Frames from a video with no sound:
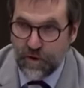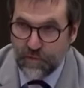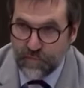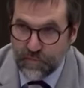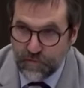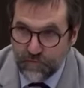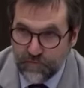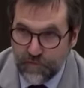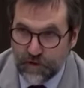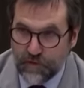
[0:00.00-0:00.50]

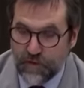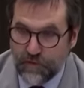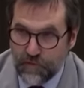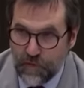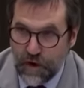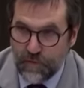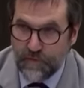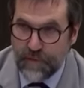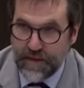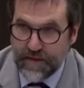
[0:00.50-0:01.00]
Any
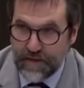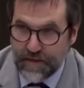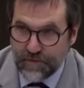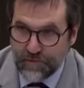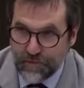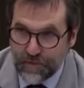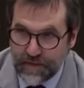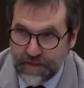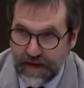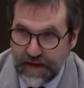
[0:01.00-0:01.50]
country that
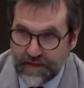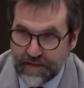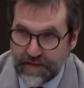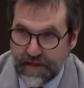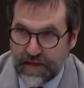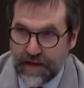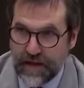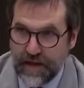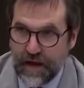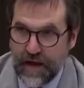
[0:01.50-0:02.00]
exports to
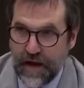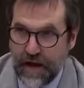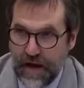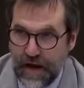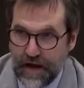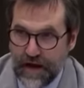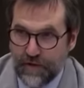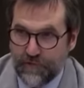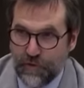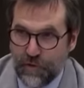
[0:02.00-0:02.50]
Europe
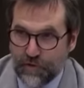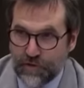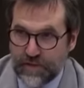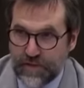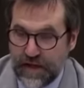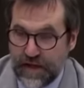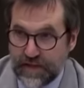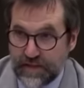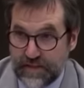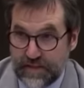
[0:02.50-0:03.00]

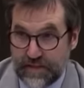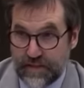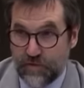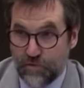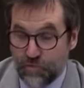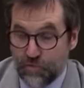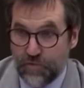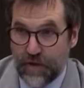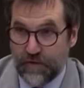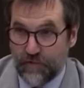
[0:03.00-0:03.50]
must
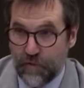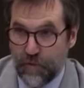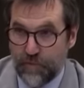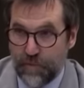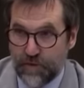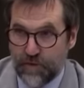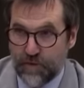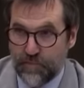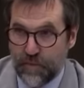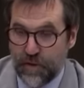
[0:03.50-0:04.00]
pay
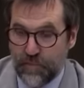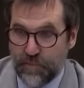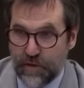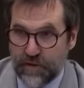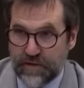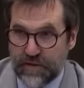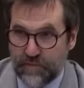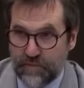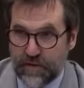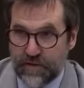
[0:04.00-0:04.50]

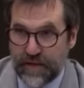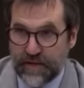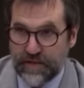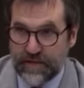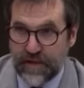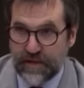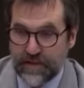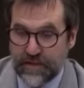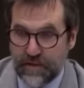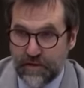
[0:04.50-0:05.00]
a
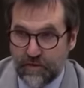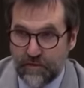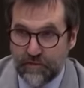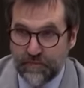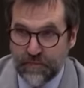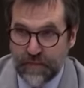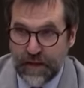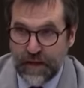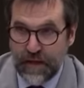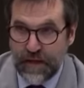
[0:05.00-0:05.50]
carbon
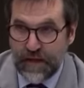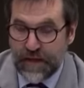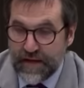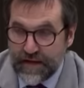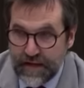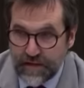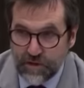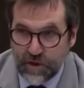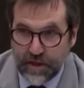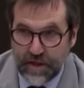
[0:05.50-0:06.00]
price if
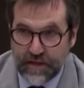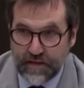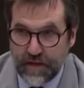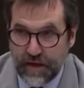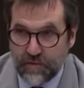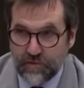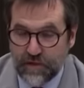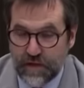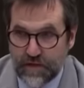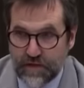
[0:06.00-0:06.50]
we do not
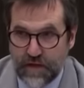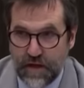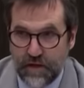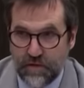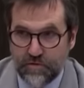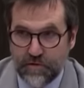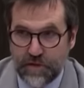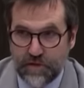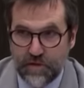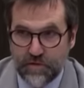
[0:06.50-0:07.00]
have our
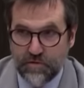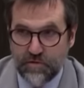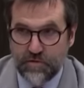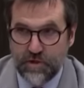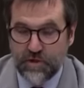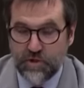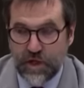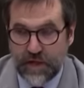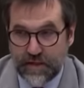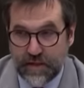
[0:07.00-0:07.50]
own carbon
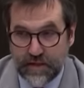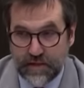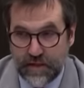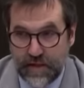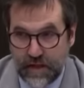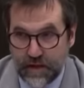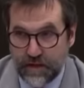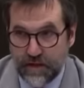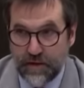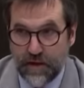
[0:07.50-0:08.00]
price
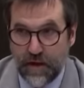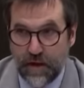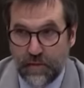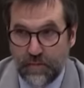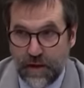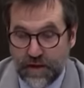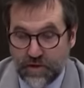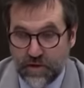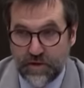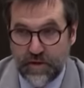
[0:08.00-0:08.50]
system.
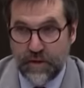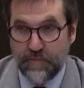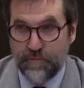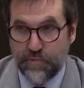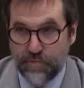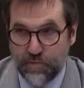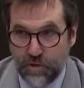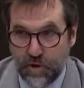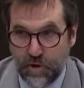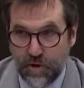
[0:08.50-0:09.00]

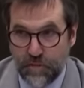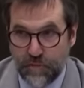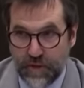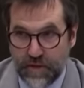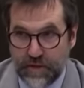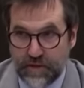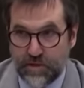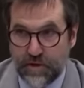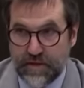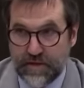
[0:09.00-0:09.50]

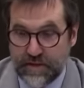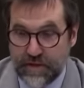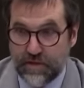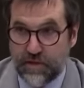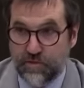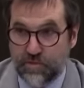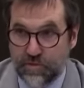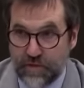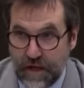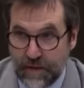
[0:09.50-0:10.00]

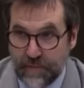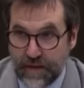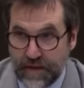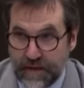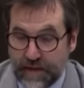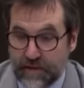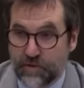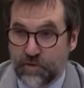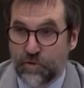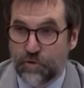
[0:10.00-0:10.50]
And
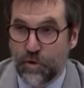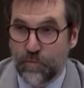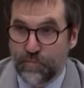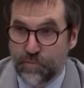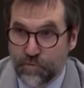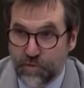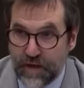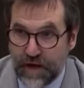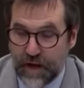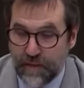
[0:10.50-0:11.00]
in the
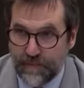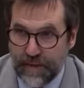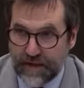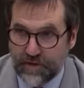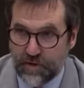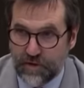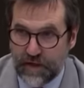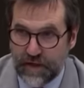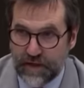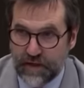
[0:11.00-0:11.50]
U.S.,
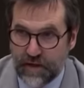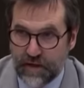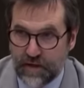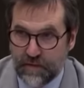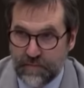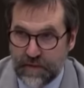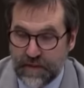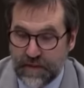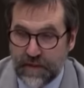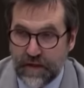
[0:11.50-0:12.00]

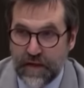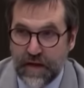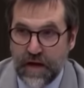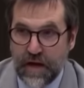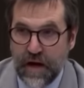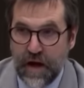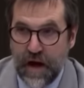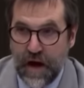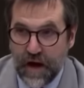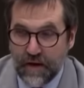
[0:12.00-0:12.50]

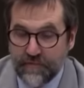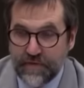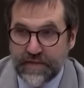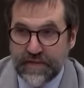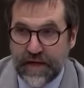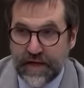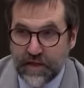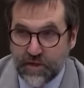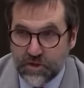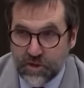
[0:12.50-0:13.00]
our
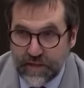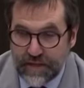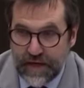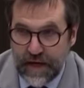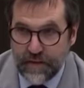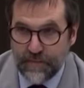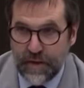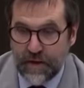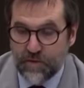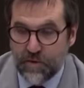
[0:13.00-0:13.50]
largest
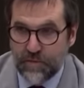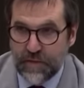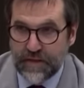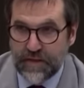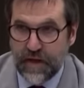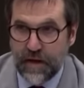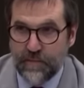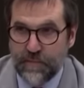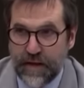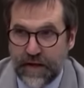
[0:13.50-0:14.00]
trading
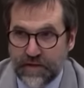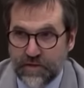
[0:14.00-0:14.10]
partner,